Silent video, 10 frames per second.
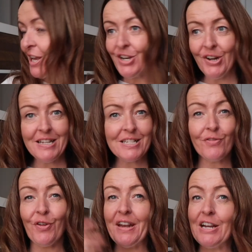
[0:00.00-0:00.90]
Nice,
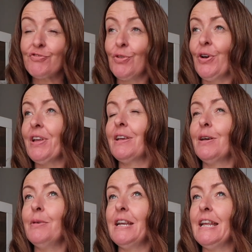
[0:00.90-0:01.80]
I've got the natural light
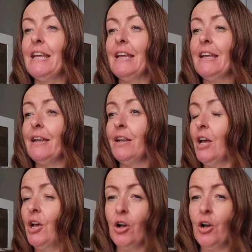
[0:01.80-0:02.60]
coming in.